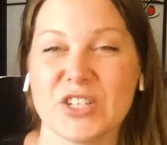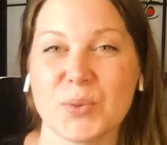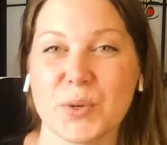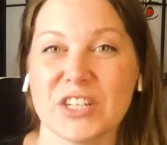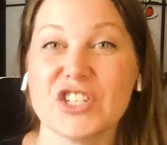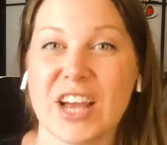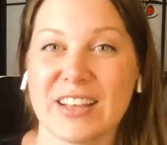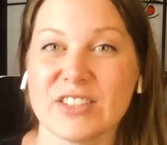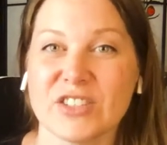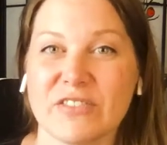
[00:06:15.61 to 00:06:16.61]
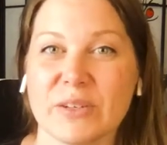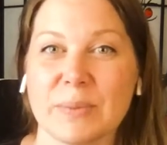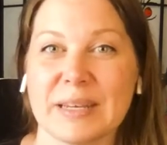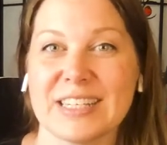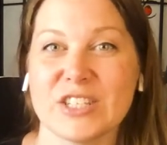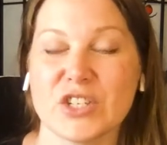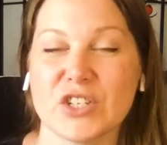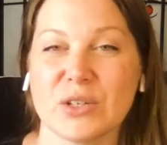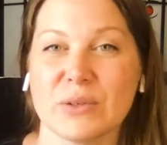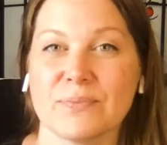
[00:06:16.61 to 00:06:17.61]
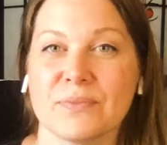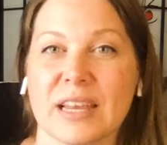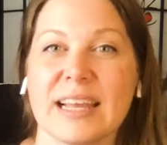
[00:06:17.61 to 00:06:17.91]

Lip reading: just want to challenge everybody to do.